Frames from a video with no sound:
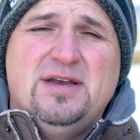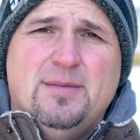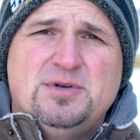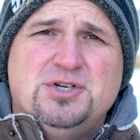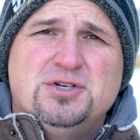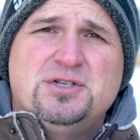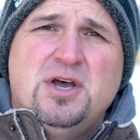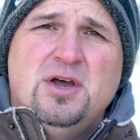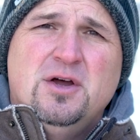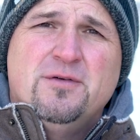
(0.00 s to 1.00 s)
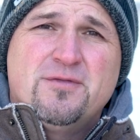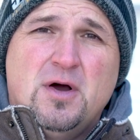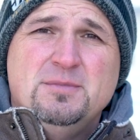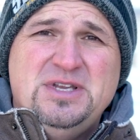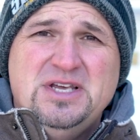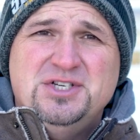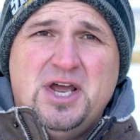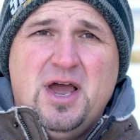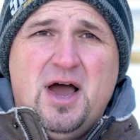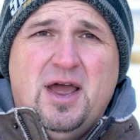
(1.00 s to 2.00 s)
temperatures from
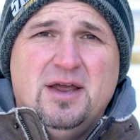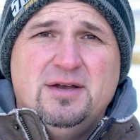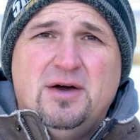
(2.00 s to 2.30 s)
DJI.